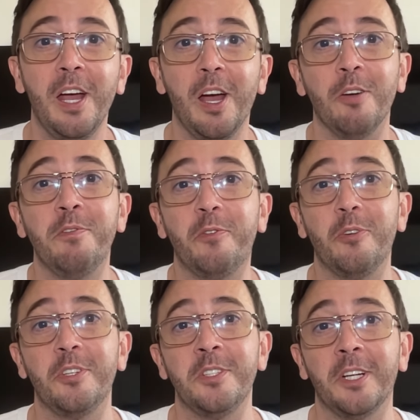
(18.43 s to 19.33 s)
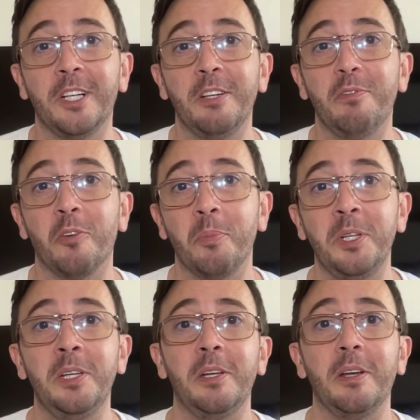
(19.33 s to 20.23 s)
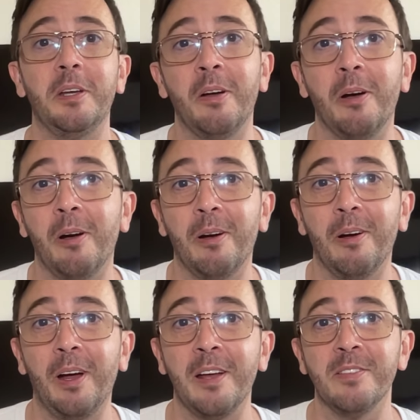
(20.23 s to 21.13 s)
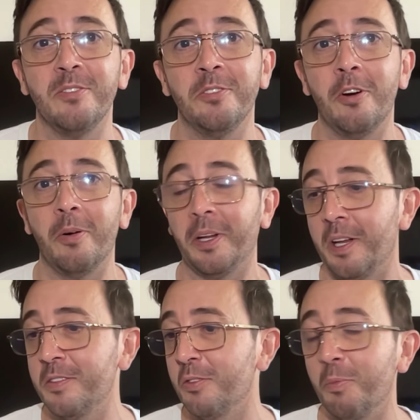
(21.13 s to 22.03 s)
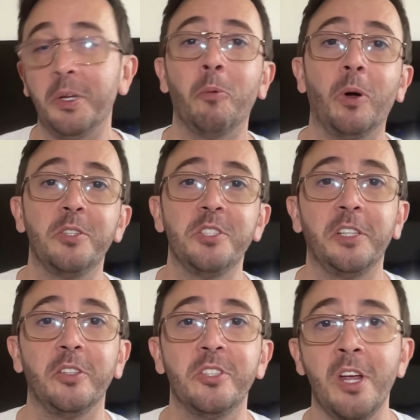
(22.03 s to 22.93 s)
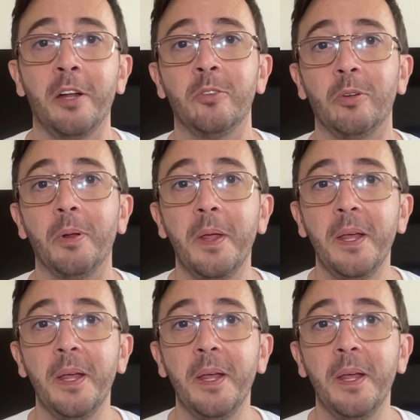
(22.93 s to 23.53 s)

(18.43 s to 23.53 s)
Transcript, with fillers: Unfortunately for me, uh, as you know, and as you've been watching the channel,